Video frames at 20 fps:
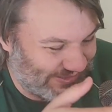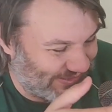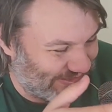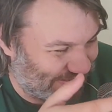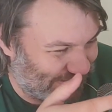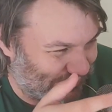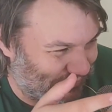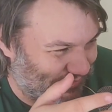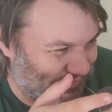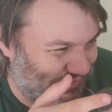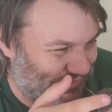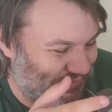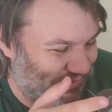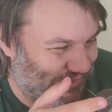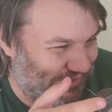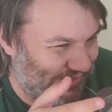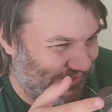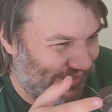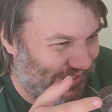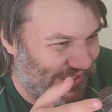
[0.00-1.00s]
some
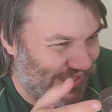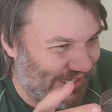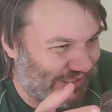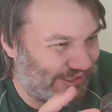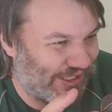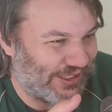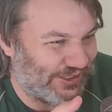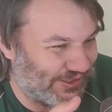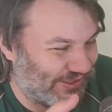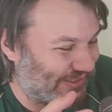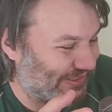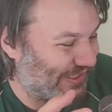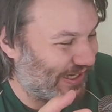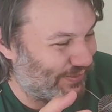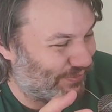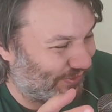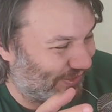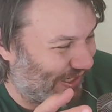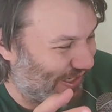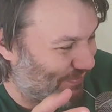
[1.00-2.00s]
thing that actually had to
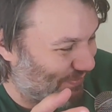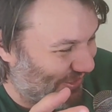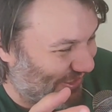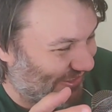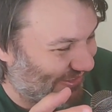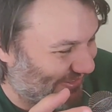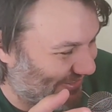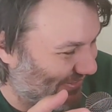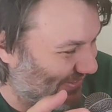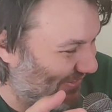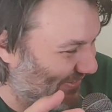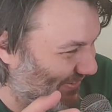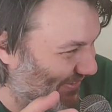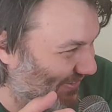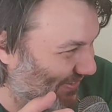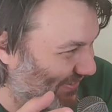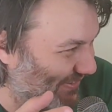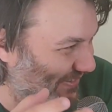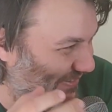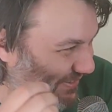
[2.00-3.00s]
disable the ABS
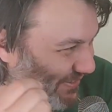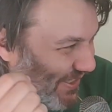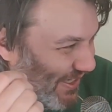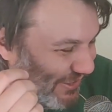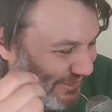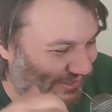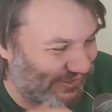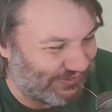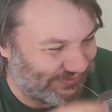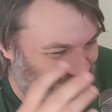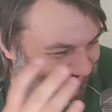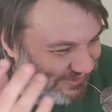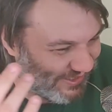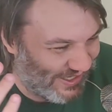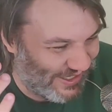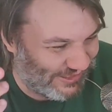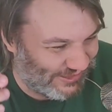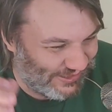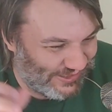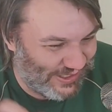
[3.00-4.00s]
to actually
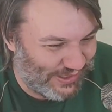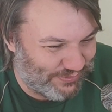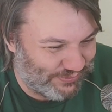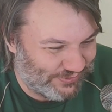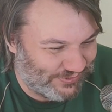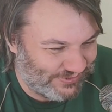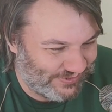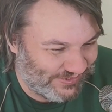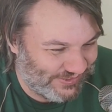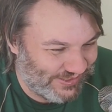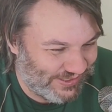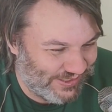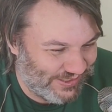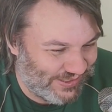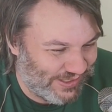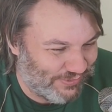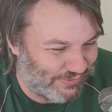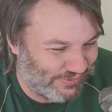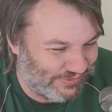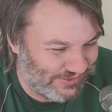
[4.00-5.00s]
enable
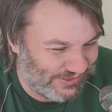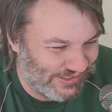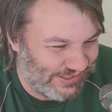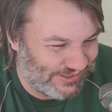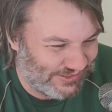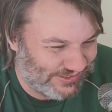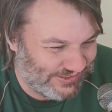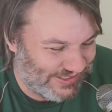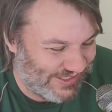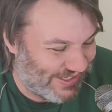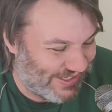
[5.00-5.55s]
them to get us to slide.